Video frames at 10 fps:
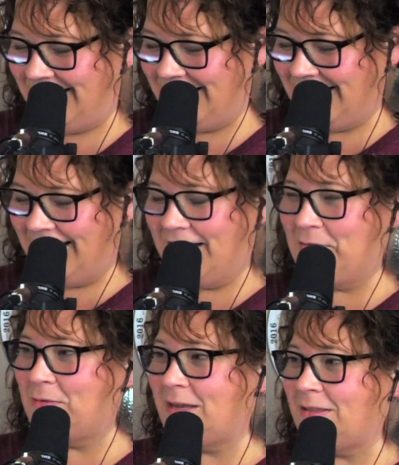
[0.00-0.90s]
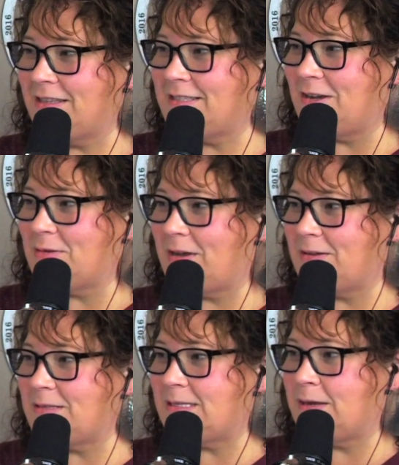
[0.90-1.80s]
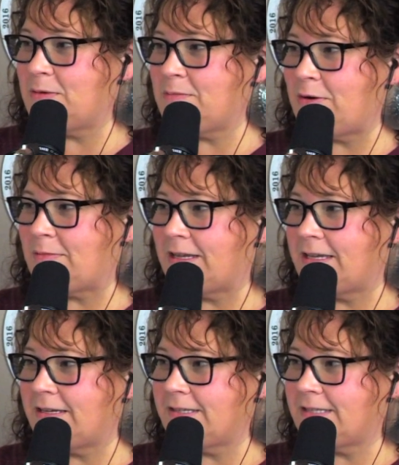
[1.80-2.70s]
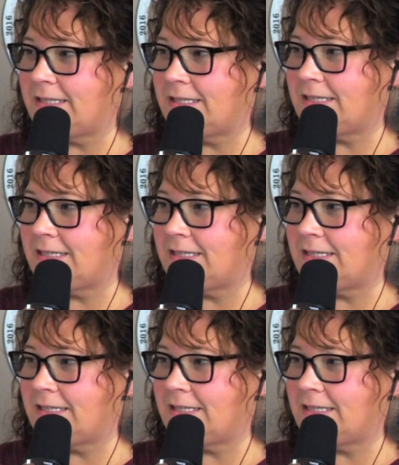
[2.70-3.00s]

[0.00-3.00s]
Dang. Well, now let's talk about summer barbecues.